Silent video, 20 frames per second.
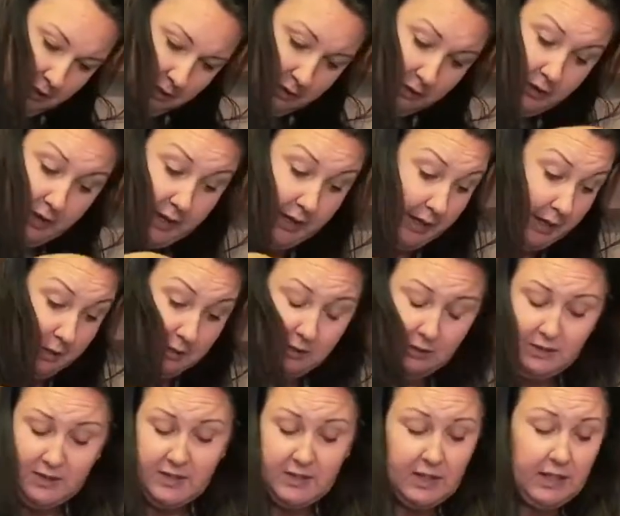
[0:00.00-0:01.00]
the
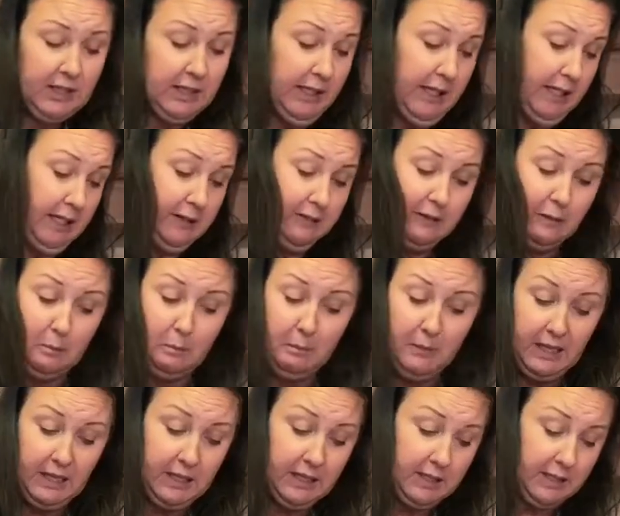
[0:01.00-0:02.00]
skin, the
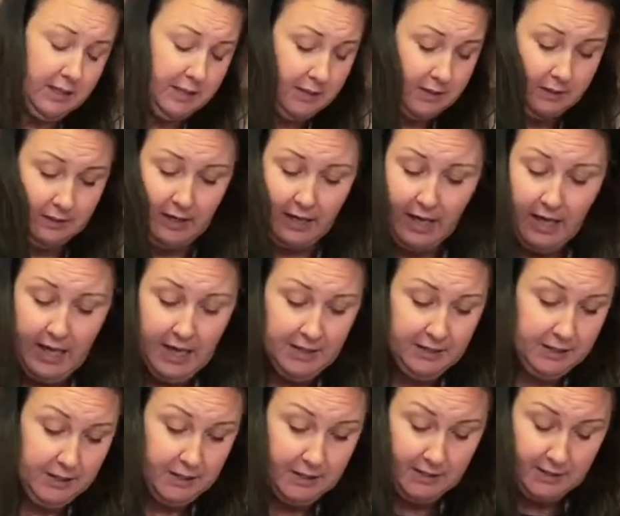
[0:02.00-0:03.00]
meat, the
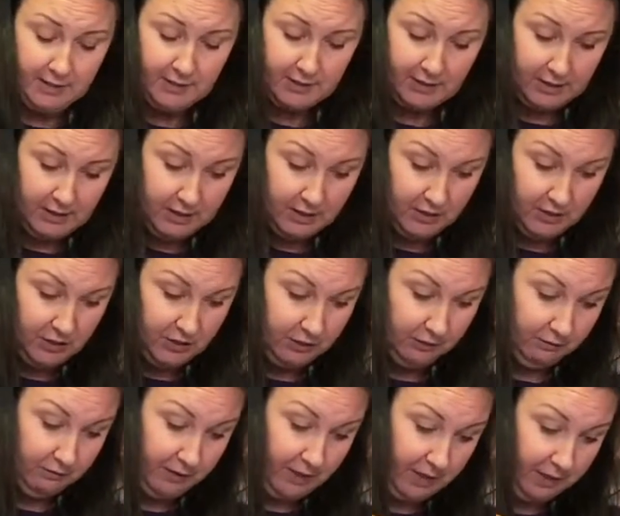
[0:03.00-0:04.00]
onions into
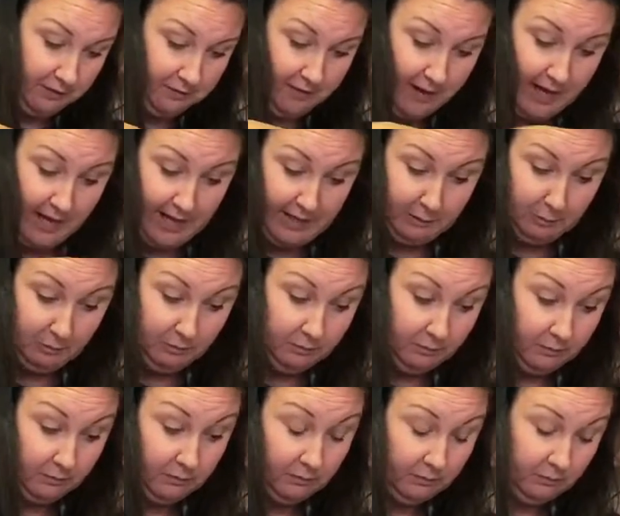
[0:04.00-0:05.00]
very fine
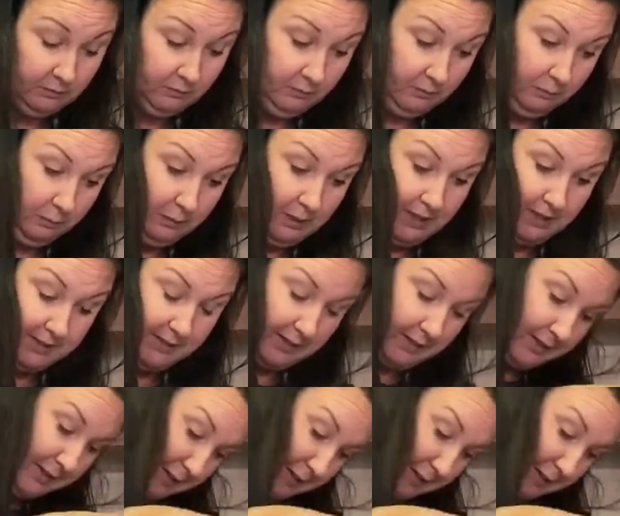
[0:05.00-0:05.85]
pieces.